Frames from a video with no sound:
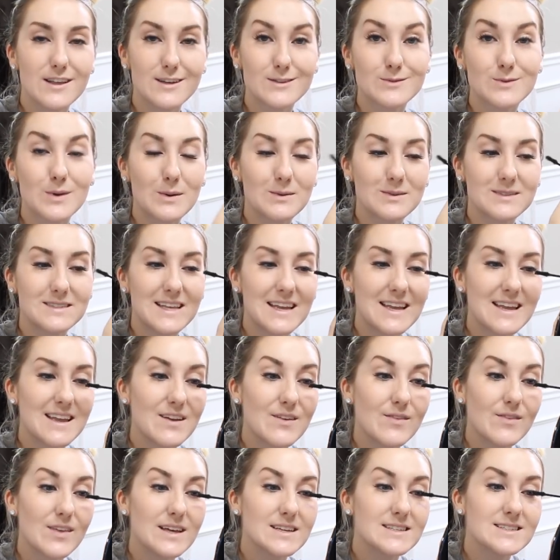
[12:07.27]
That's what I was
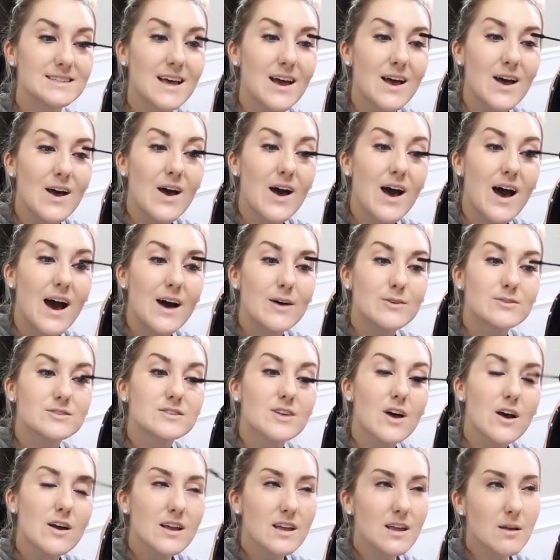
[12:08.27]
thinking of this. I was
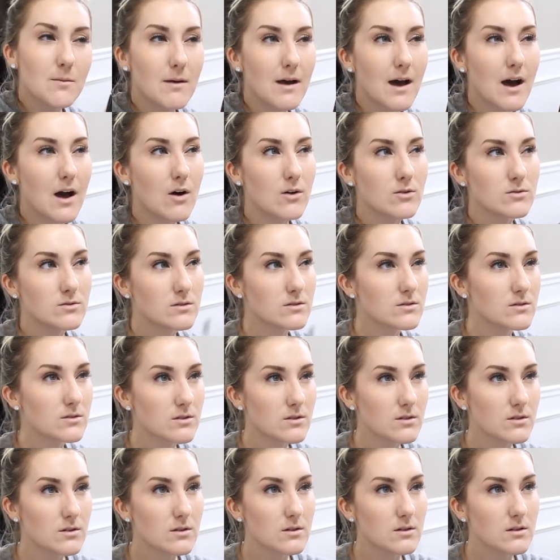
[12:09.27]
talking about
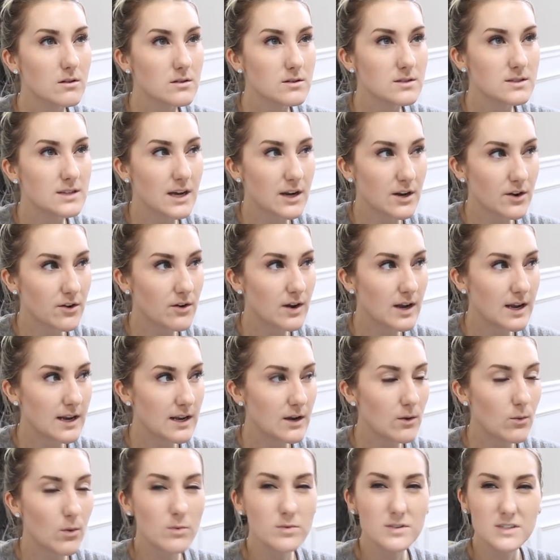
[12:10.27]

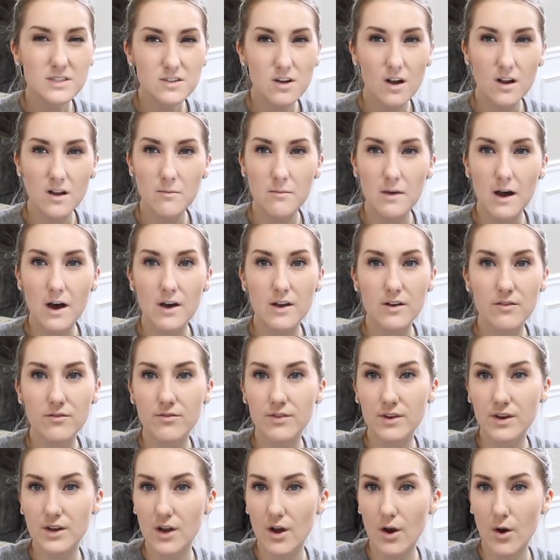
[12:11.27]
decorating. What was I talking about in a
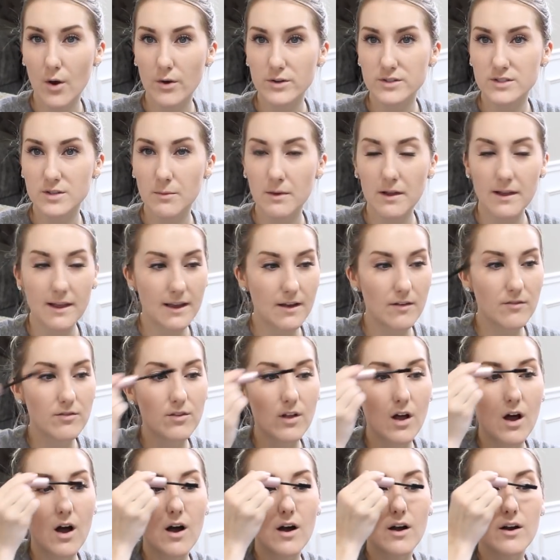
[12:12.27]
video? I was talking about like a
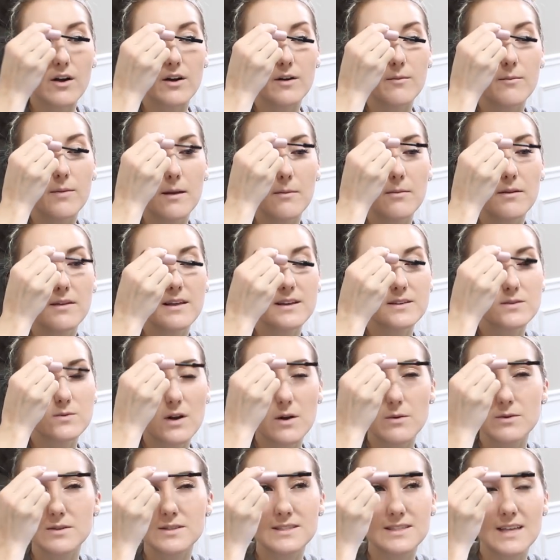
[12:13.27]
vlog, or maybe that's
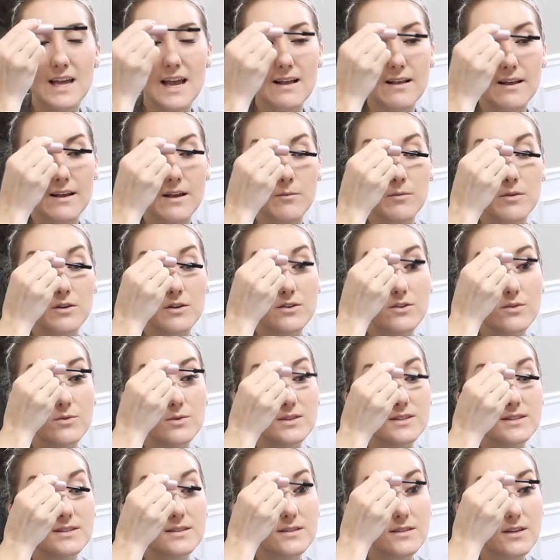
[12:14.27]
what I was saying. Like I'm gonna do
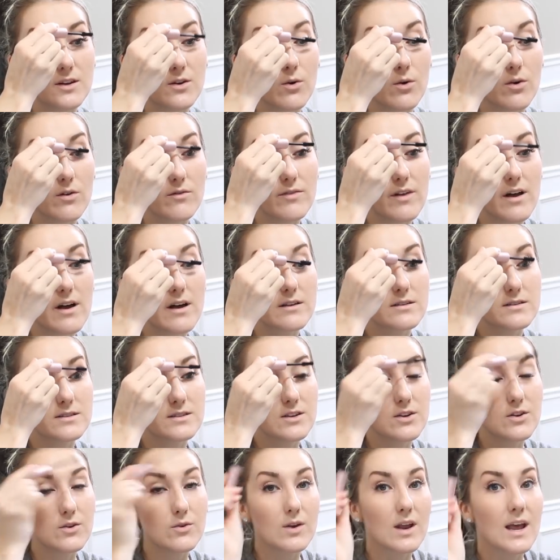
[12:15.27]
a decor vlog
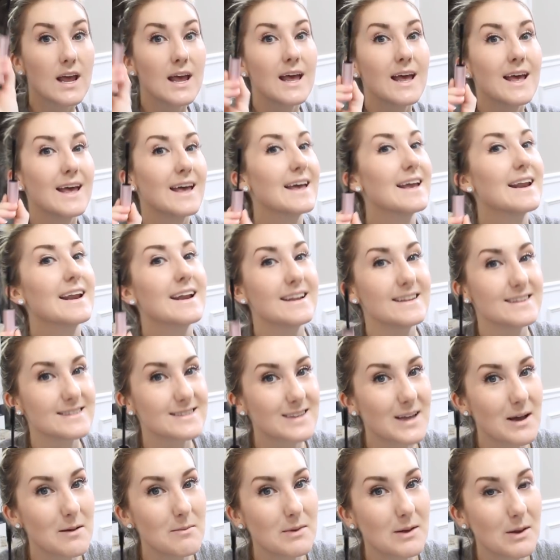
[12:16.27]
soon. It
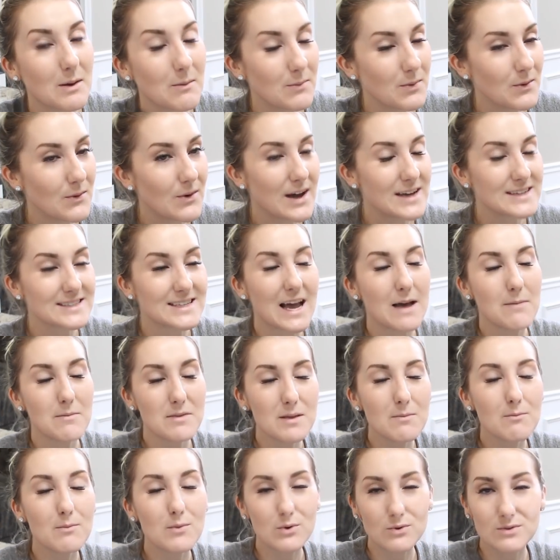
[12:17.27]
is coming up, you guys. I'm
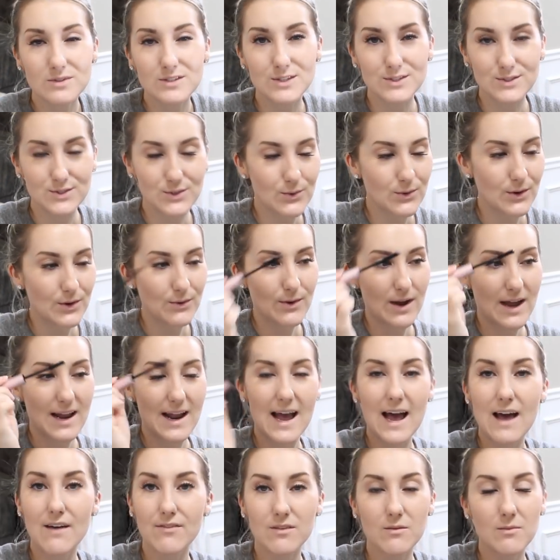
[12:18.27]
in the mood to do it, right?
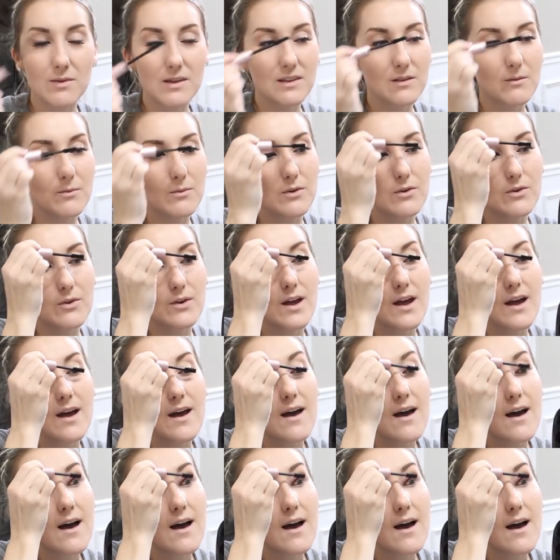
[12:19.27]
I have to be in the mood.